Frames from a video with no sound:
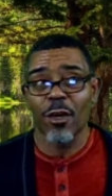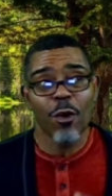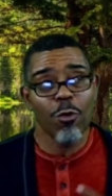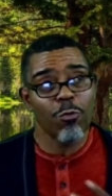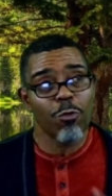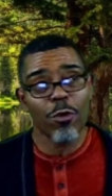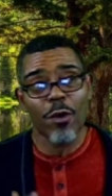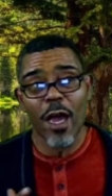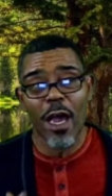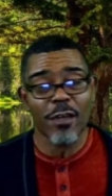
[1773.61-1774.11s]

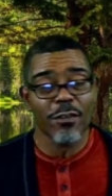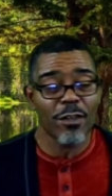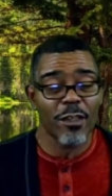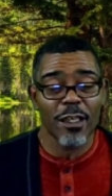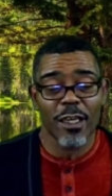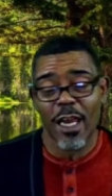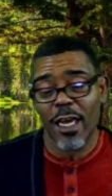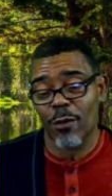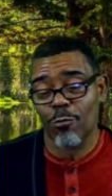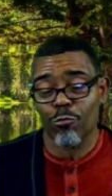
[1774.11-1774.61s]
were actually
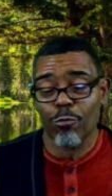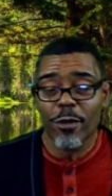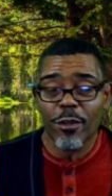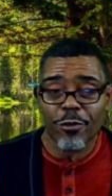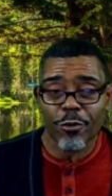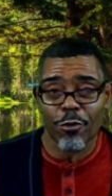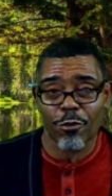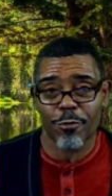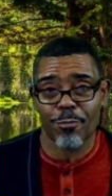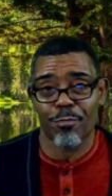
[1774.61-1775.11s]
like
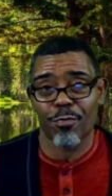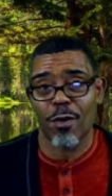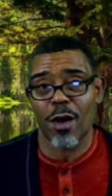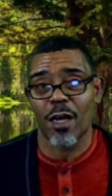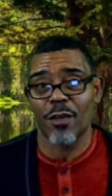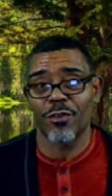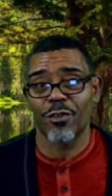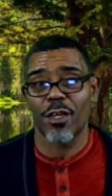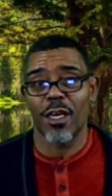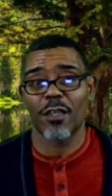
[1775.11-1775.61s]
research
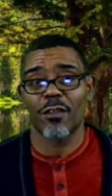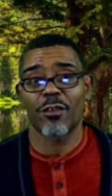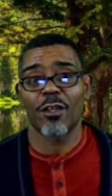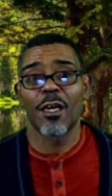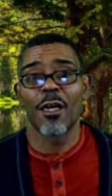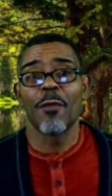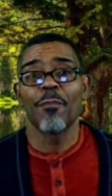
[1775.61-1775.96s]
projects.